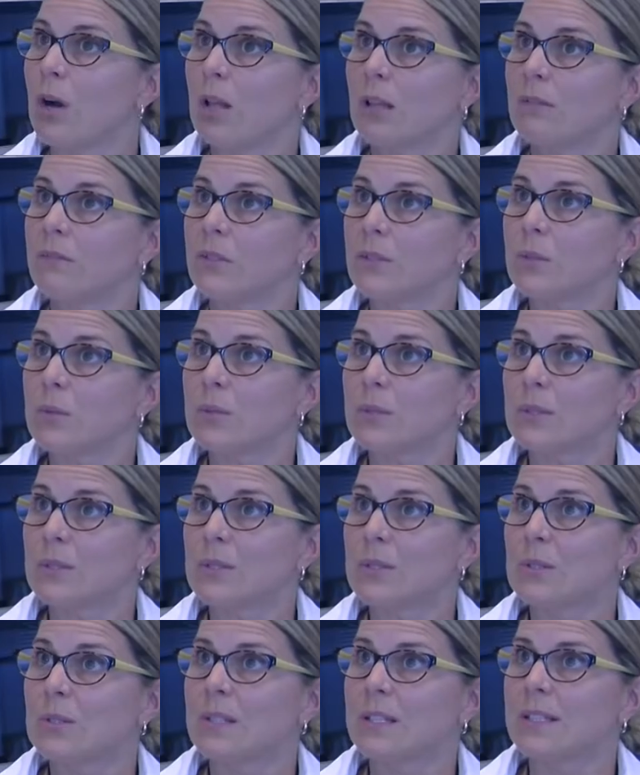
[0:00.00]
all of you, the
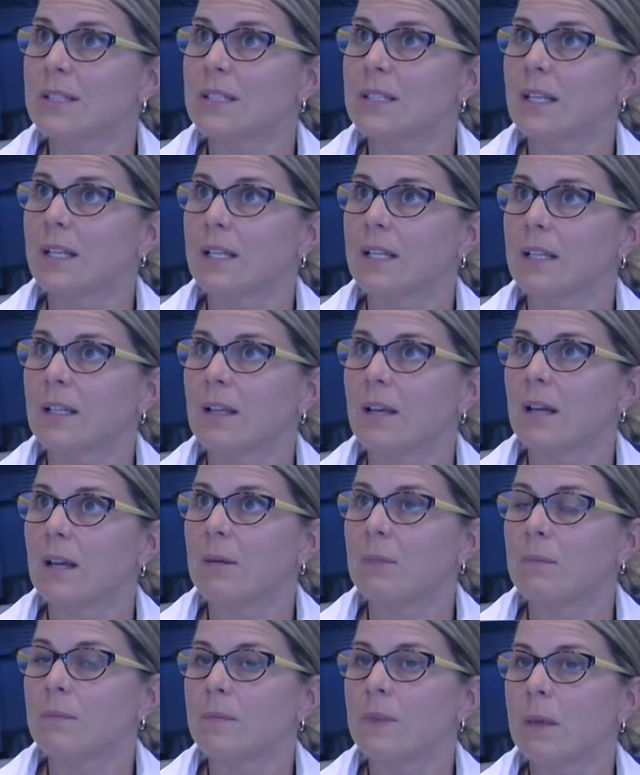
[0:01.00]
students, and
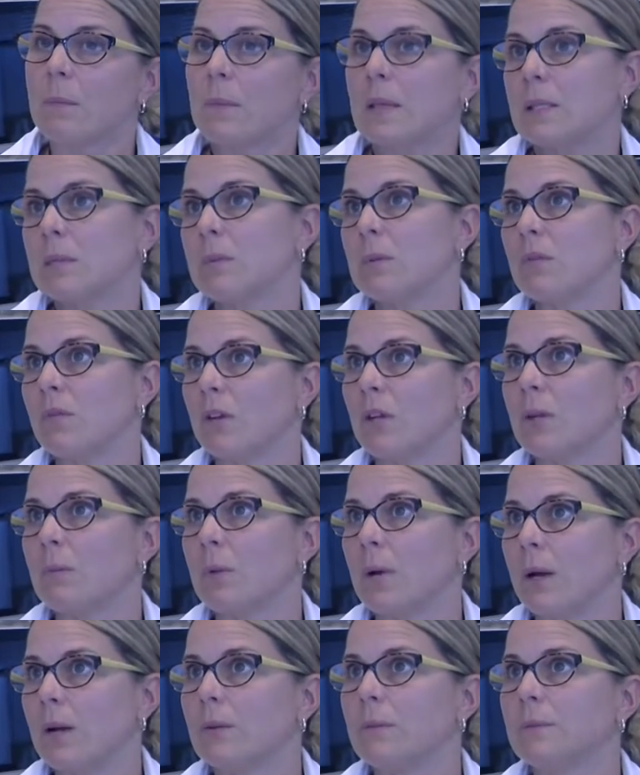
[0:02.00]
um, that makes me
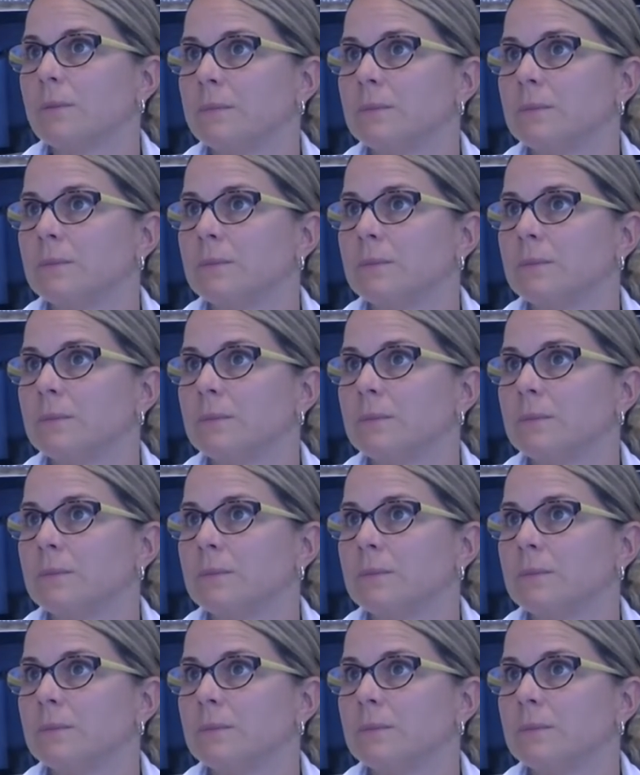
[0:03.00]
very proud.